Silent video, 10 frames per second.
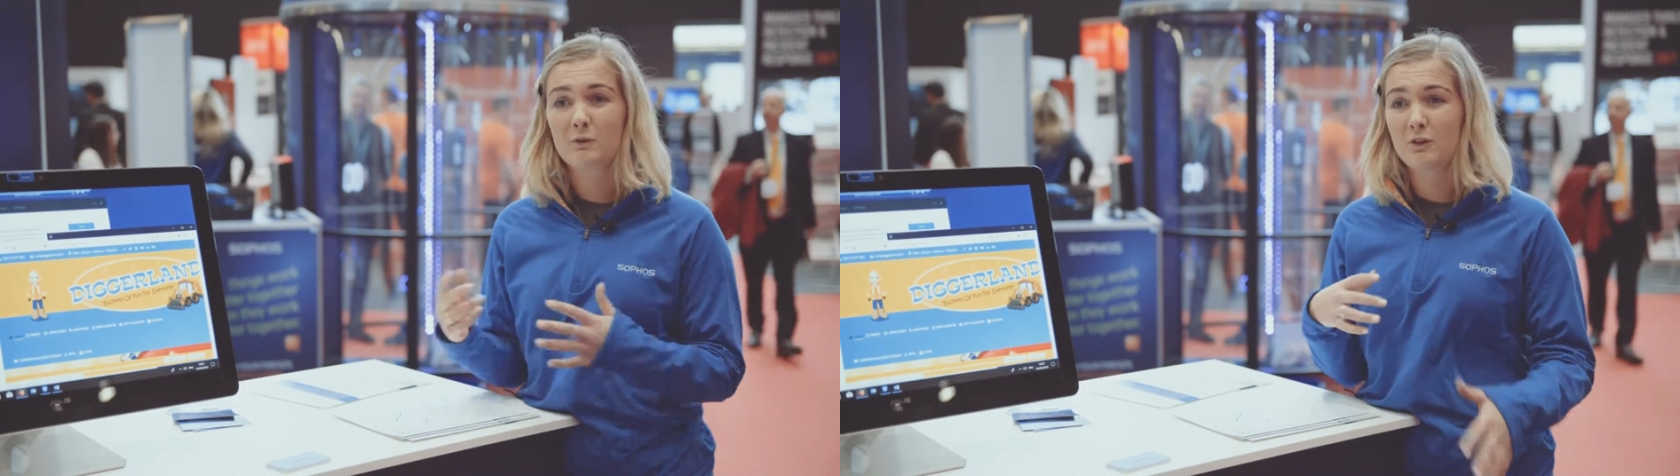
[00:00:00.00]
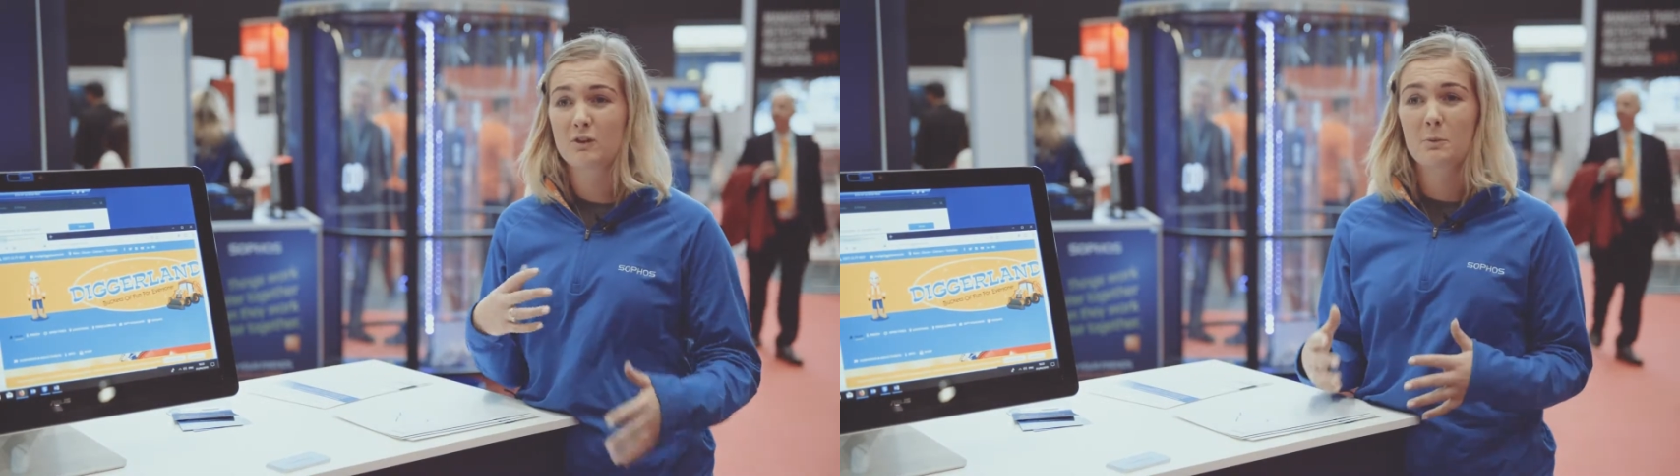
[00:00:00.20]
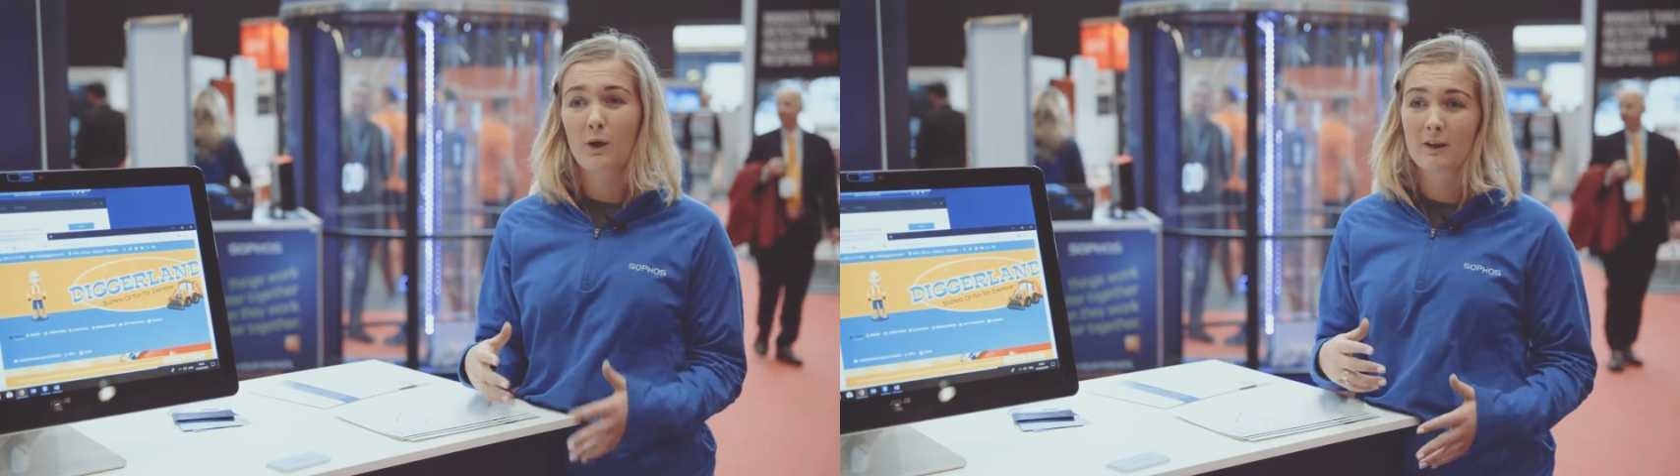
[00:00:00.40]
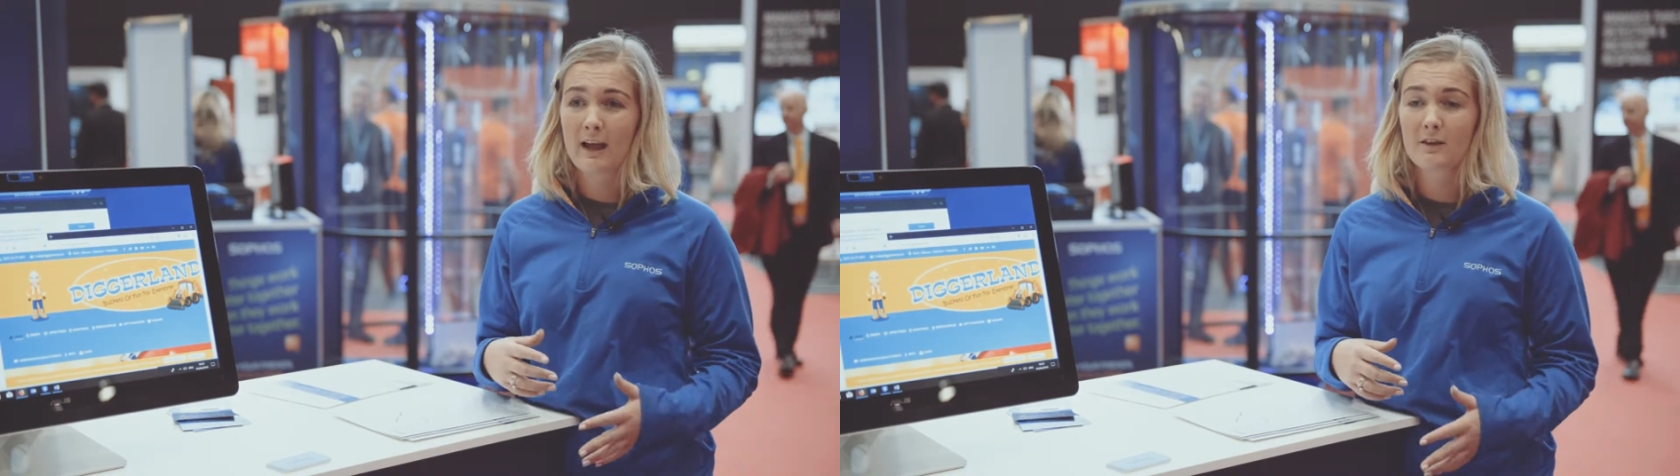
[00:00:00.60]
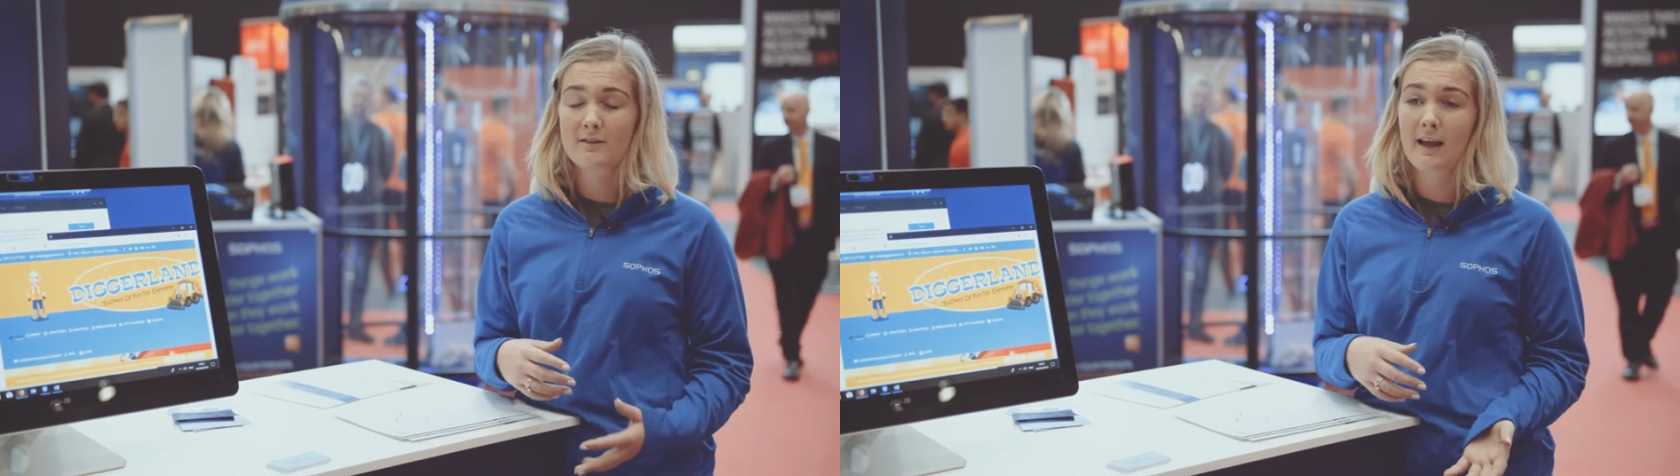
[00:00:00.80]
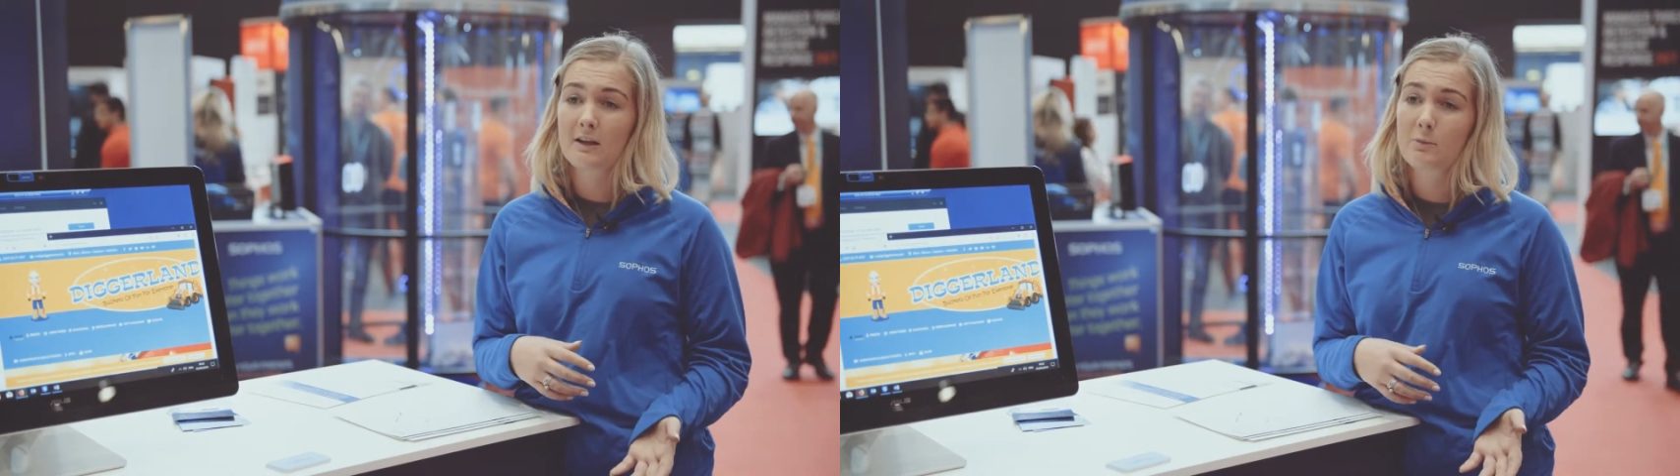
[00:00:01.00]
doing some on-stand